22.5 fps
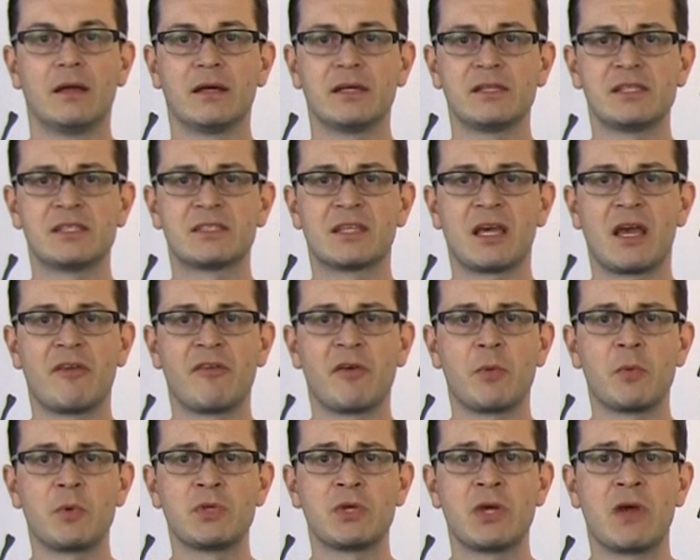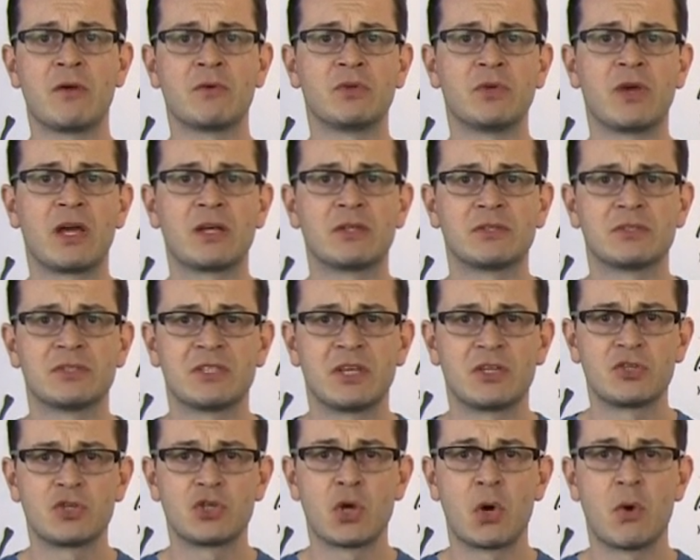Greetings everybody, I would like to
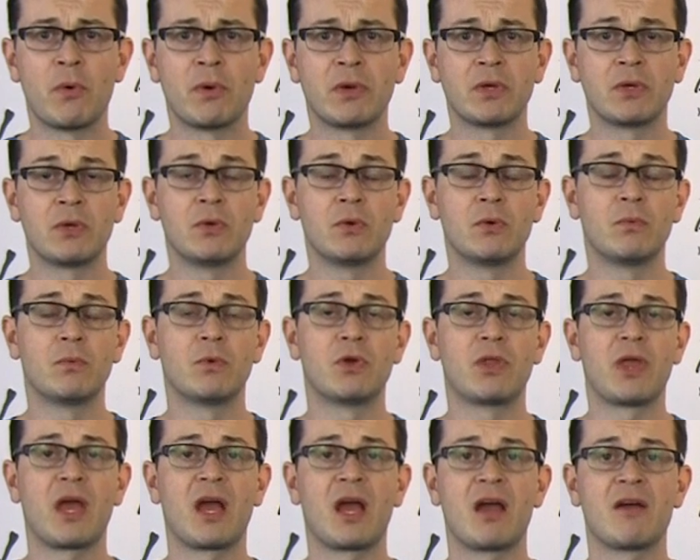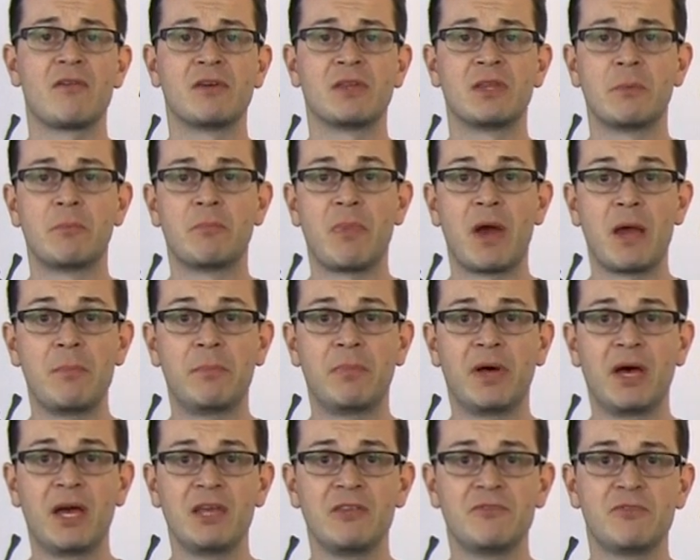start showing you what I have in the
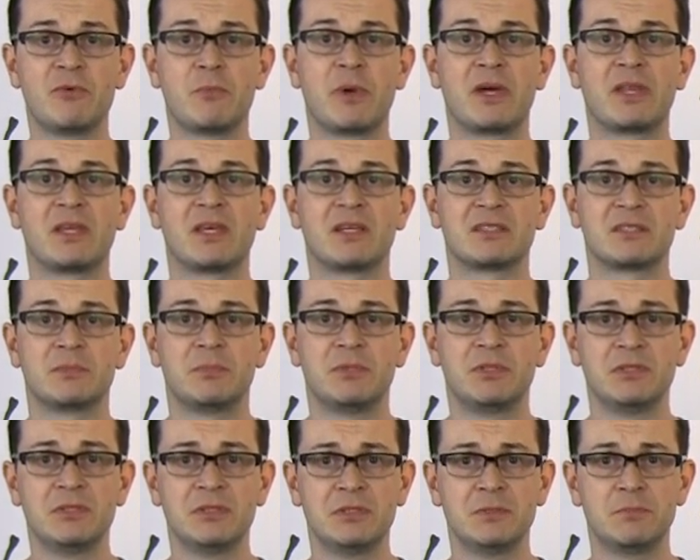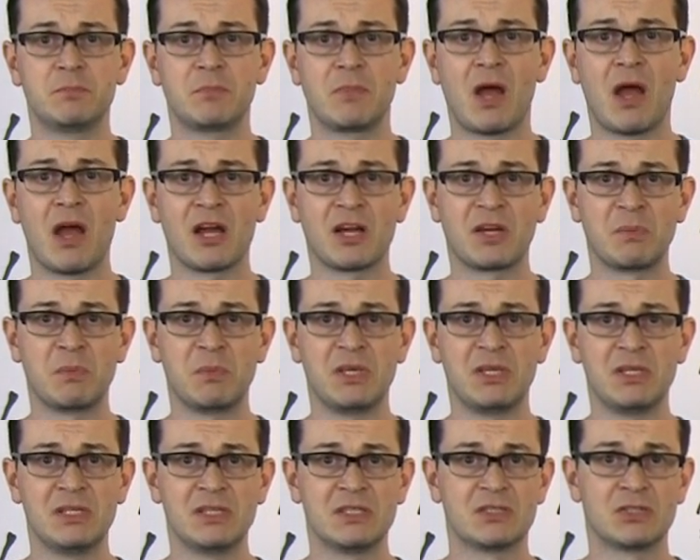pipeline for my next build. Arc
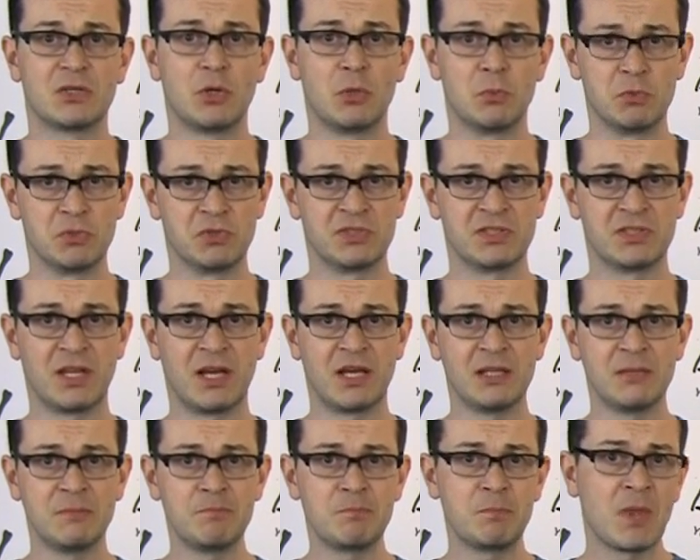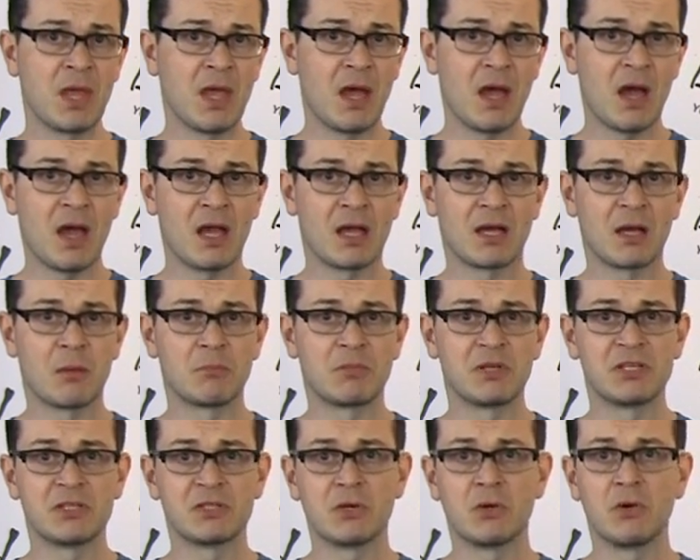Mini is almost done. I
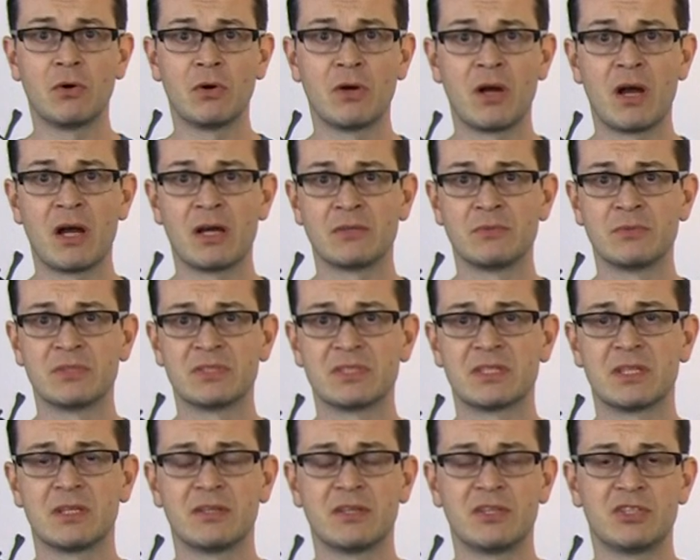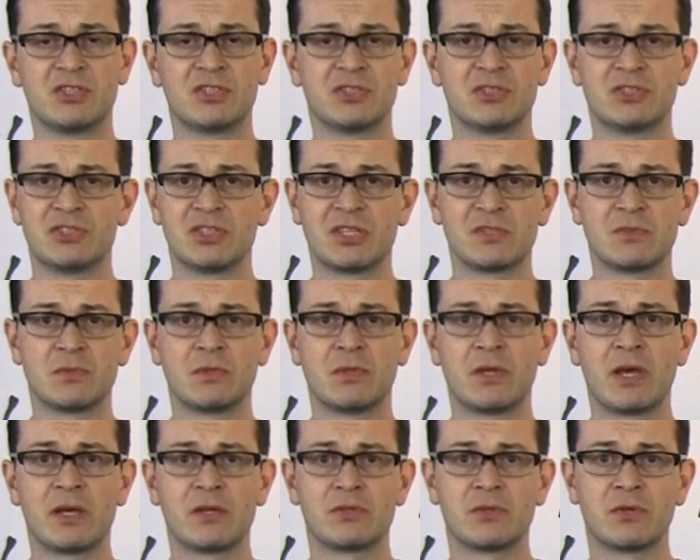completed all hardware installation, just
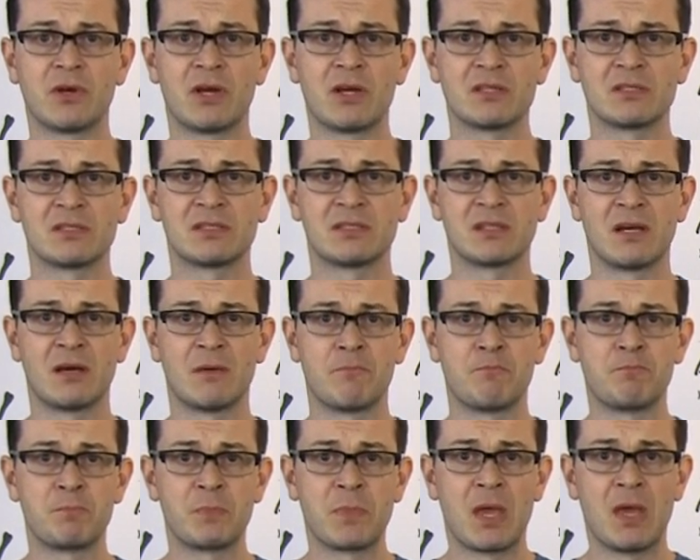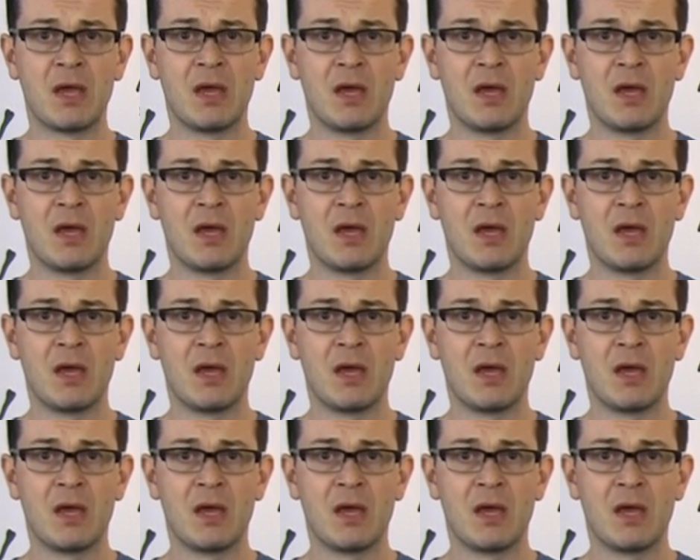would like to run some